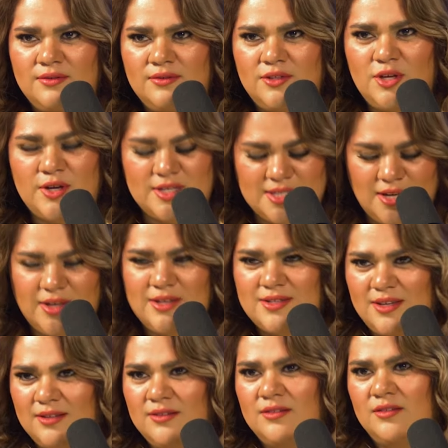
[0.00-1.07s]
You could tell you
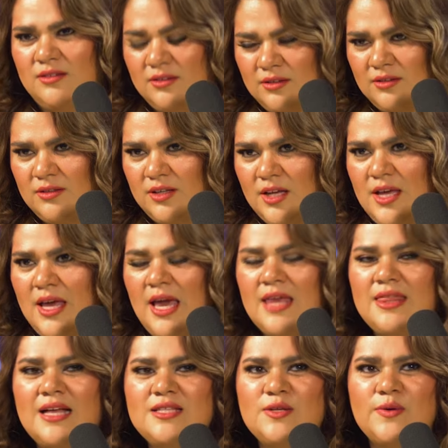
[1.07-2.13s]
did. Yeah.
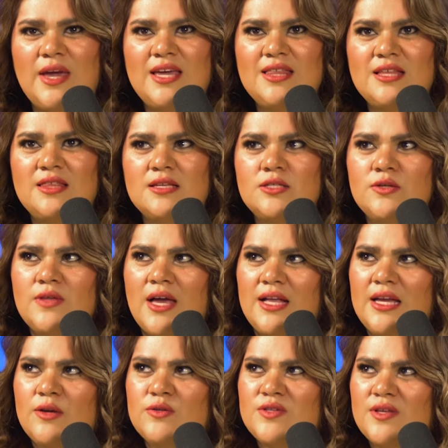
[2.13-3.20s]
And that's okay that they do
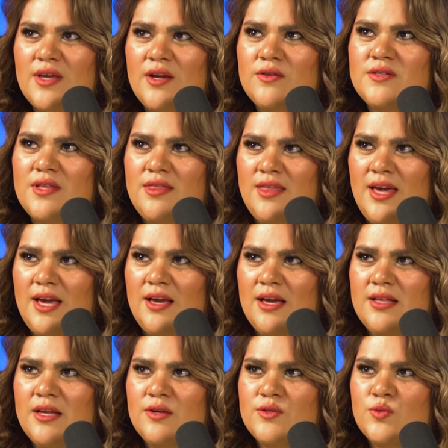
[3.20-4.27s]
that. Here's here's the thing,
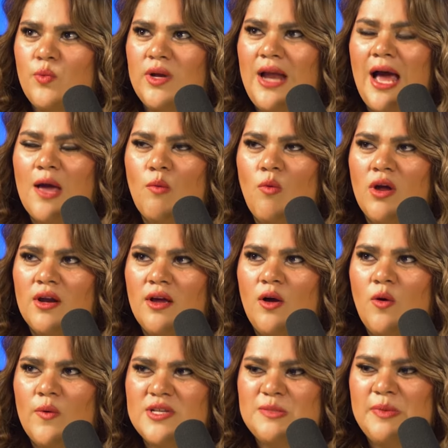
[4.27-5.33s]
and here's what I want to
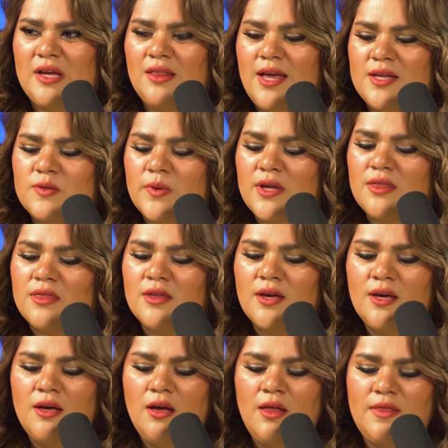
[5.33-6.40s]
always be aligned with.
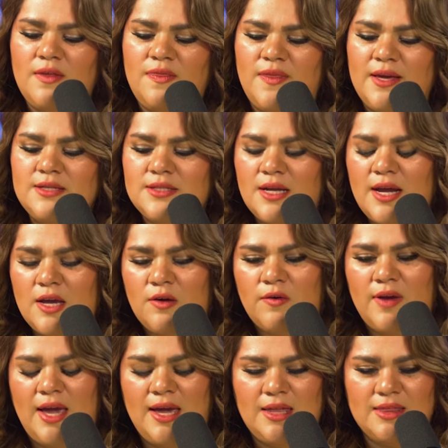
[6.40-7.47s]
The things that I
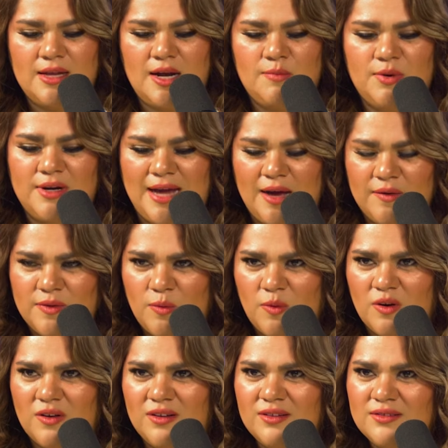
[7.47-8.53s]
create and that I put out in the
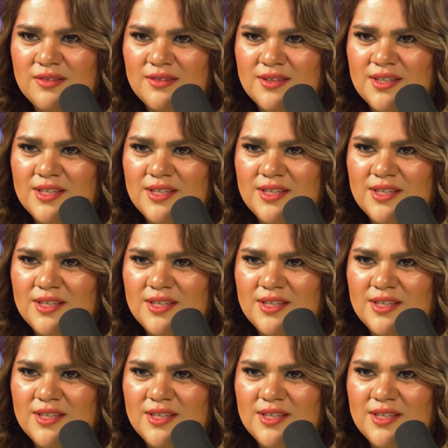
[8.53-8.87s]
world,